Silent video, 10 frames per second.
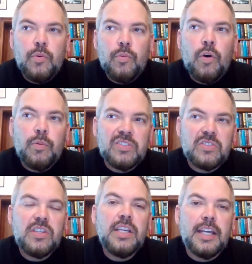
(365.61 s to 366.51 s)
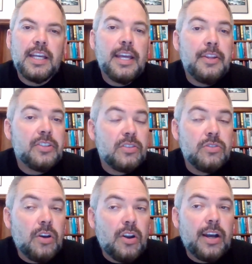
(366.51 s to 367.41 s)
what we're seeing, and this is
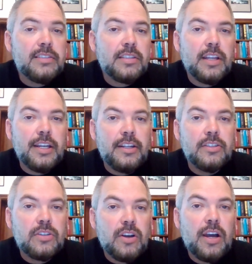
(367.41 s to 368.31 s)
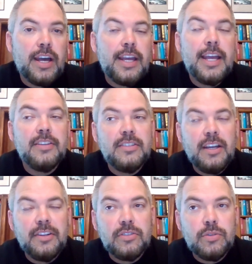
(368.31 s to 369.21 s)
not isolated, this guy has
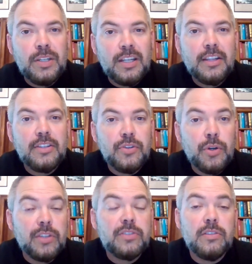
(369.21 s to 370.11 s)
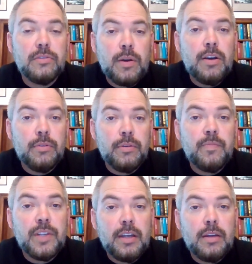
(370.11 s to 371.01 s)
done this to another journalist as well,
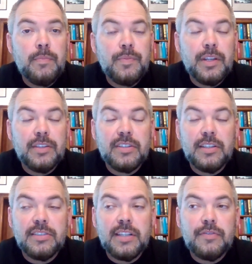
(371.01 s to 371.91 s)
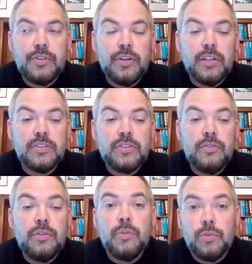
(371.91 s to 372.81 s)
a staff journalist
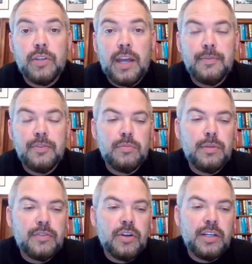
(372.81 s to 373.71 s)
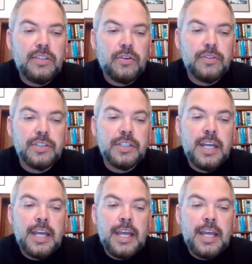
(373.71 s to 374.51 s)
who also happens to be of Chinese origin.